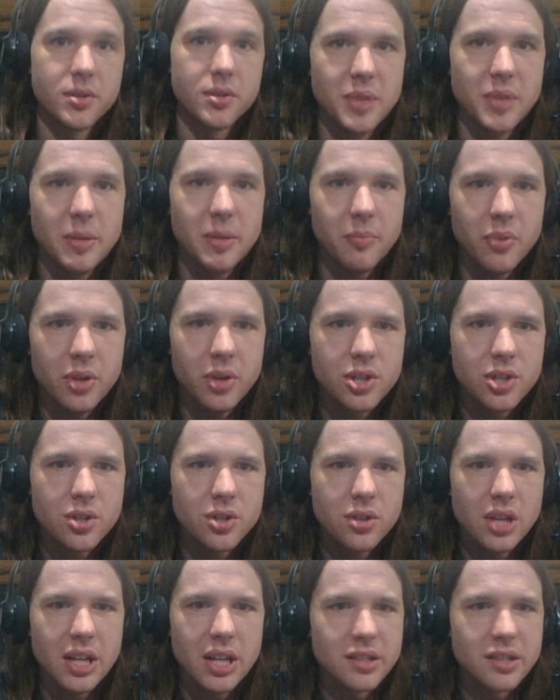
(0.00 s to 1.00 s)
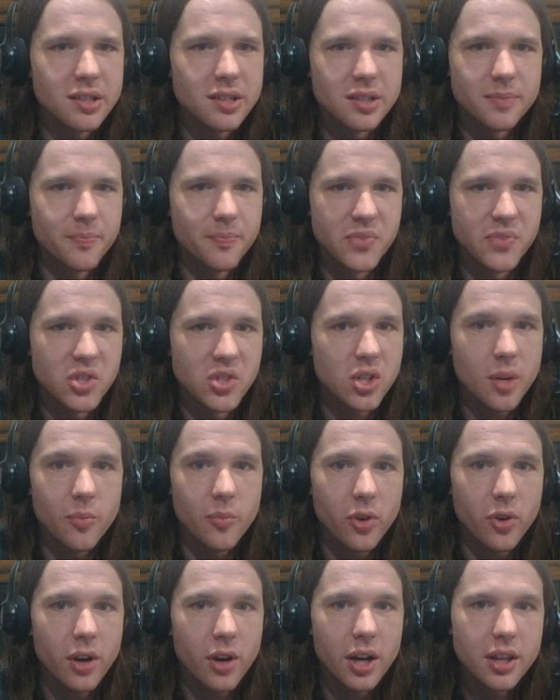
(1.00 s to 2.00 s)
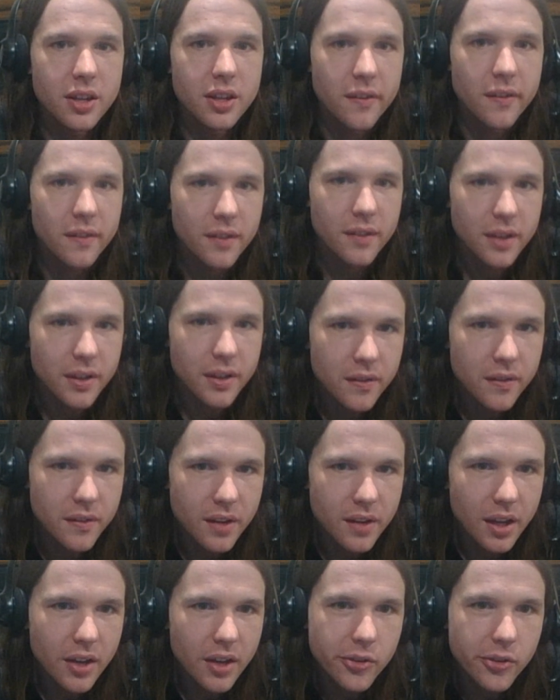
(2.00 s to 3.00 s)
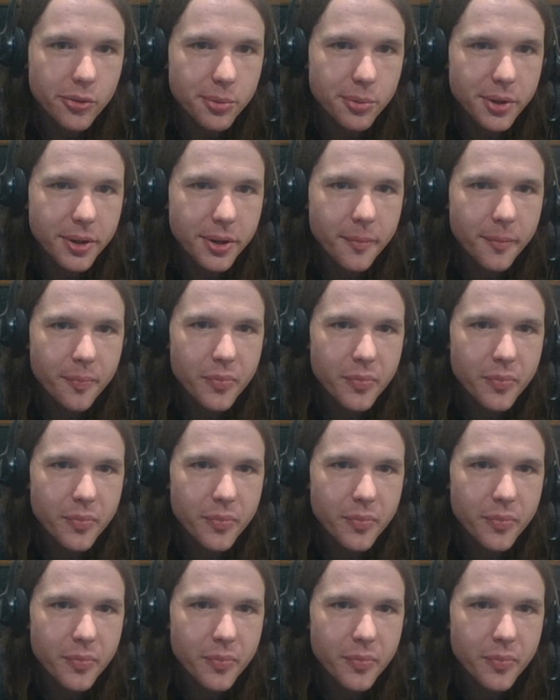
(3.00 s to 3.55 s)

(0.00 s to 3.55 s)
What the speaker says: but I'm pretty sure that's somewhere on this list elsewhere.